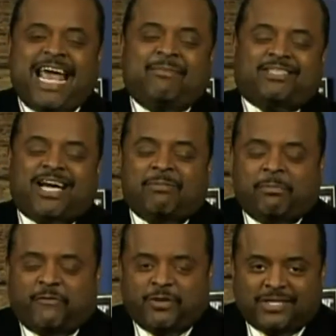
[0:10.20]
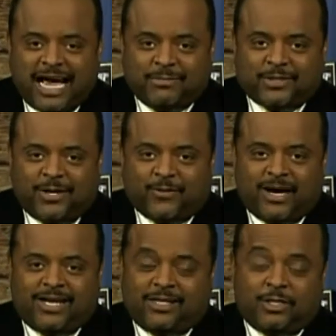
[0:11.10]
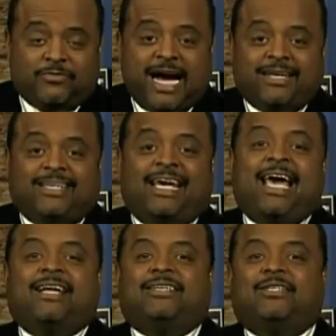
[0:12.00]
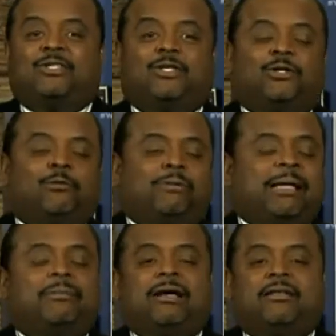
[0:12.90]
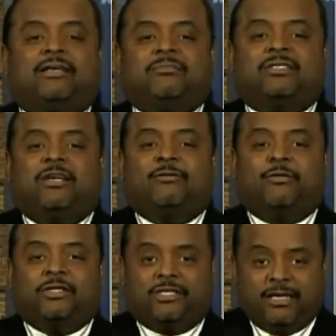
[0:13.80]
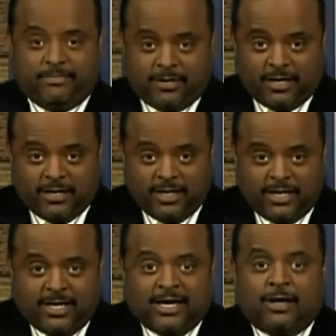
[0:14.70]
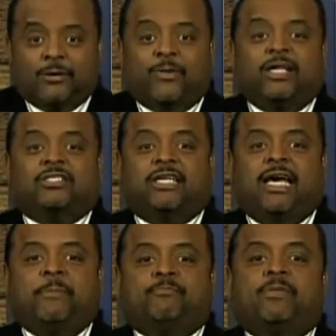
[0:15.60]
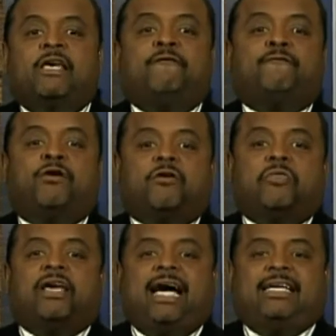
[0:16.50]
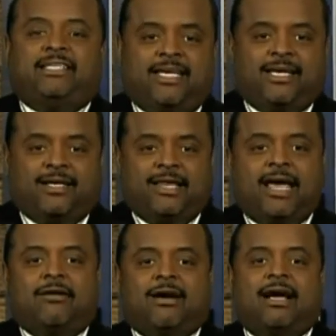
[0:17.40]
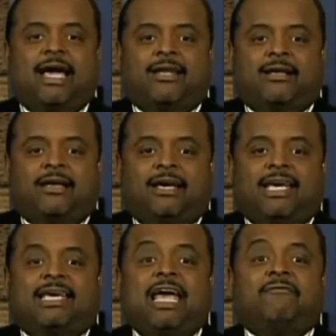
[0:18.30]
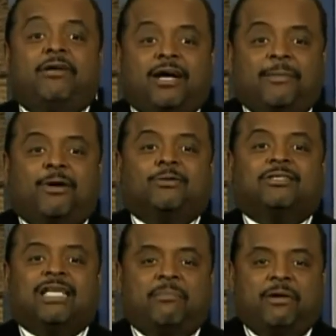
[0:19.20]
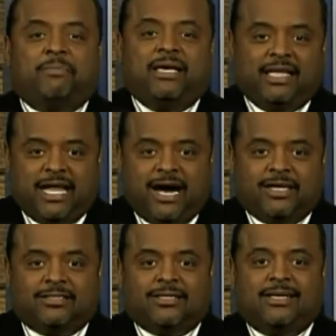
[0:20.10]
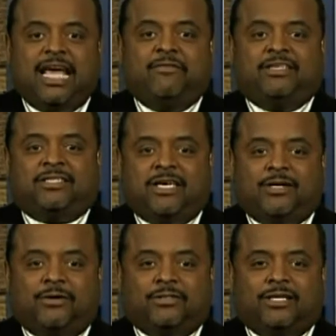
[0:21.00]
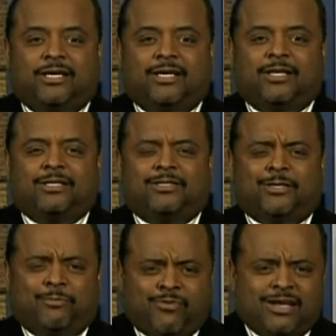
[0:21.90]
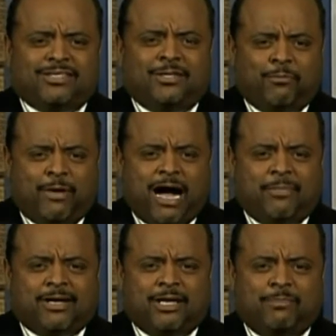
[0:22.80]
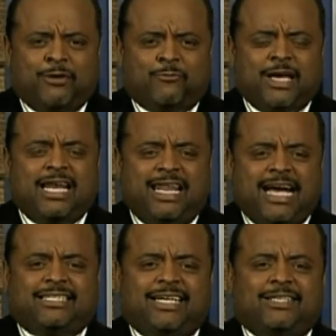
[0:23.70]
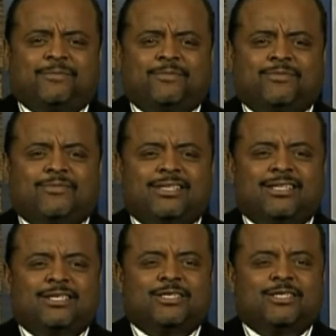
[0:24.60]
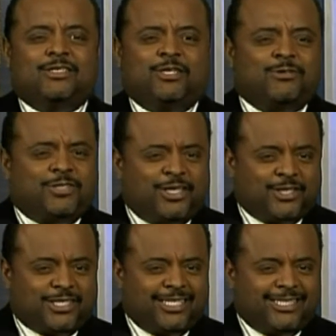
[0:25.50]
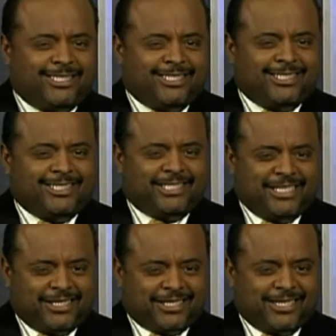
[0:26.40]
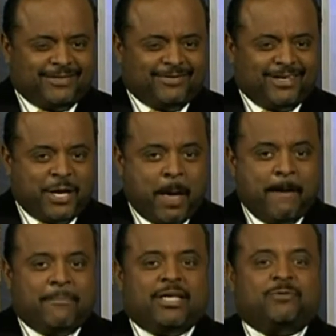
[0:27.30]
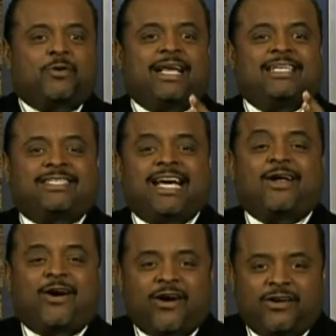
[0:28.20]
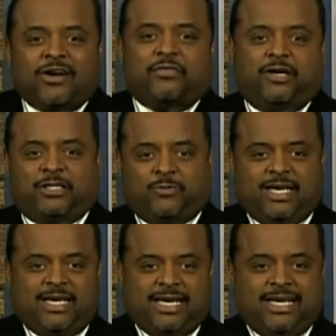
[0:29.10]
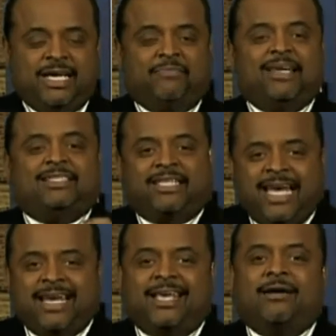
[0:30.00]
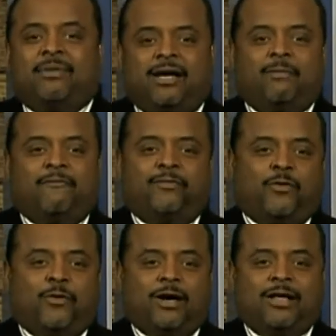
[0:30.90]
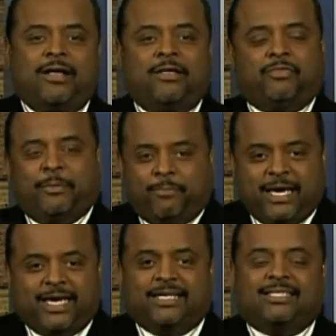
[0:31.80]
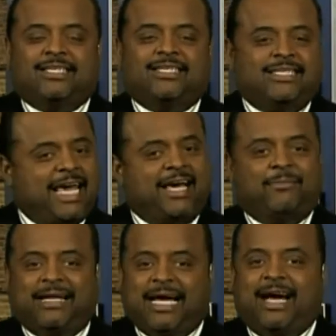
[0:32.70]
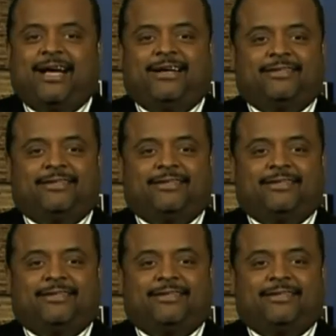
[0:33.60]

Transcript: name has come up a few times already, and you've got to hand it to Blabbermouth himself, Rush Limbaugh. On Wednesday, he floated the idea that Al Qaeda gave up Osama bin Laden to the Navy SEALs so President Obama could be reelected? Oh, Dude, seriously? Seriously. But it's what he said earlier this week that teed him up for the biggest damn lie.